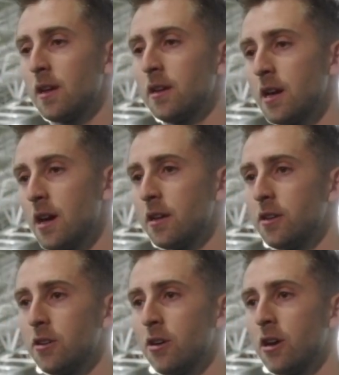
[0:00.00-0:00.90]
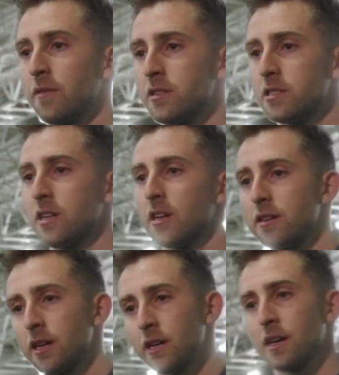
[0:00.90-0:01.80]
Yeah, you know, obviously I
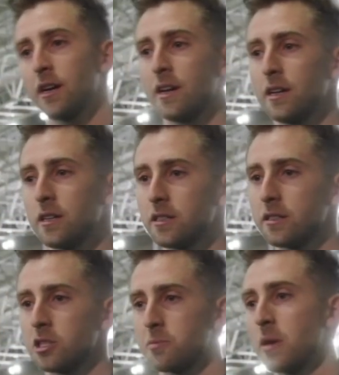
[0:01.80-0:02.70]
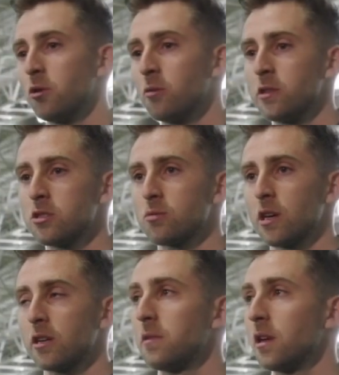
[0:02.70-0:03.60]
think there's been moments where
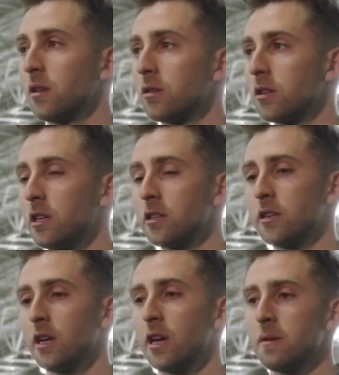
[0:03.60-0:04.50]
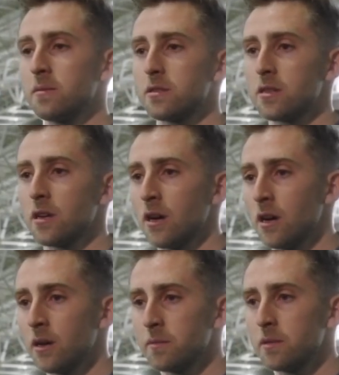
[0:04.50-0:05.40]
I can be a little cleaner in games.
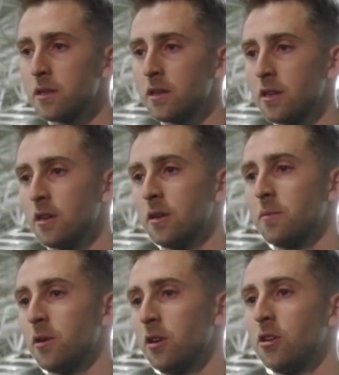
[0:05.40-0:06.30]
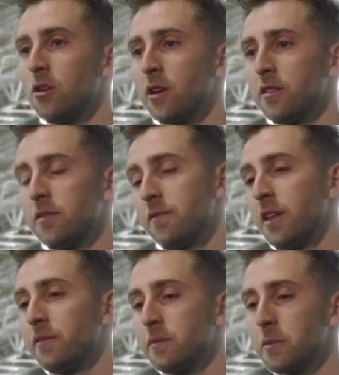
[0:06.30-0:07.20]
But, you know, I
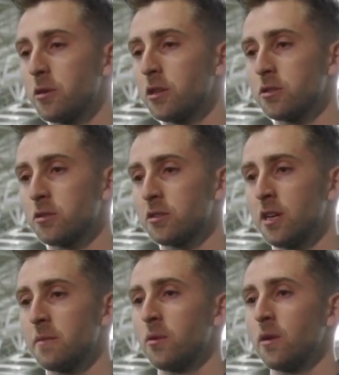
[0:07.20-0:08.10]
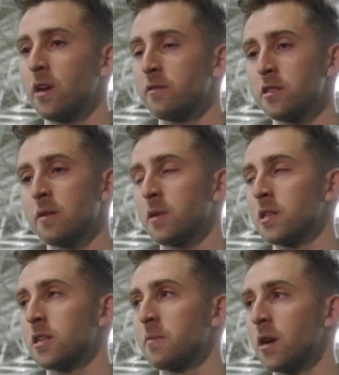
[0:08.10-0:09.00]
think from a personal standpoint, every time I
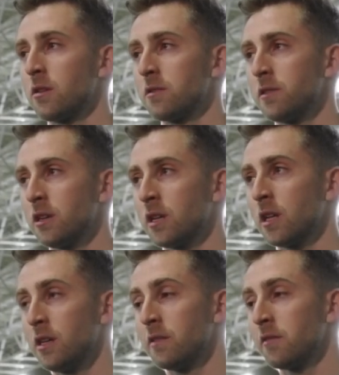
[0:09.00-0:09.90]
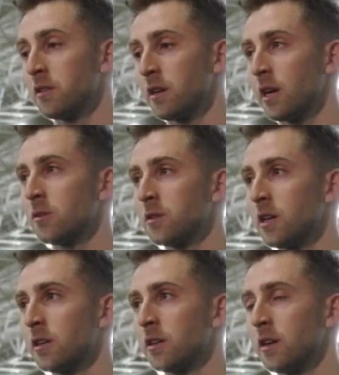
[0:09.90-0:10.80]
step out on the field, I leave everything out
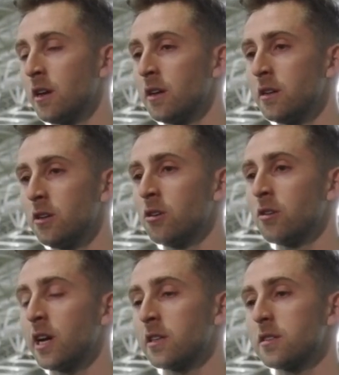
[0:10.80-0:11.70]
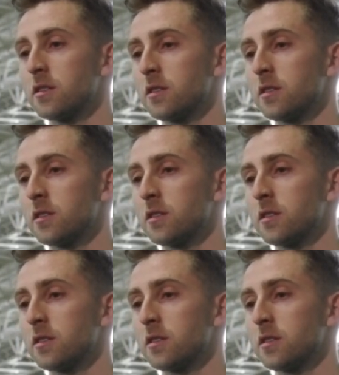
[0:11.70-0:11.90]
there. And, you know, that